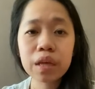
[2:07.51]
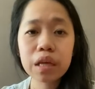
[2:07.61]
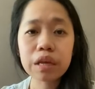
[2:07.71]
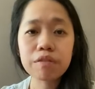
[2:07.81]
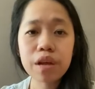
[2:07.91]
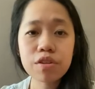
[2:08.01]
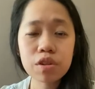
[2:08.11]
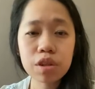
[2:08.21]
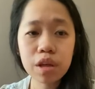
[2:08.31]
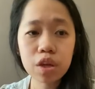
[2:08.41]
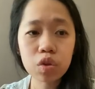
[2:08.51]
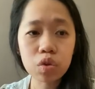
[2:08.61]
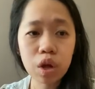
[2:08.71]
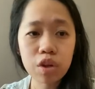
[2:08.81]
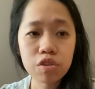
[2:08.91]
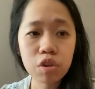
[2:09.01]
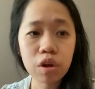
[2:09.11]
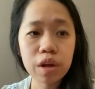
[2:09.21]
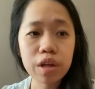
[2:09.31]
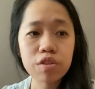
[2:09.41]
if let's say as
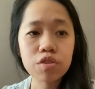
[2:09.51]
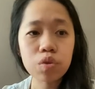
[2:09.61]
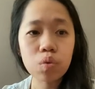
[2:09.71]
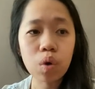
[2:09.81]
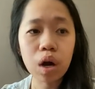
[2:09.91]
long as you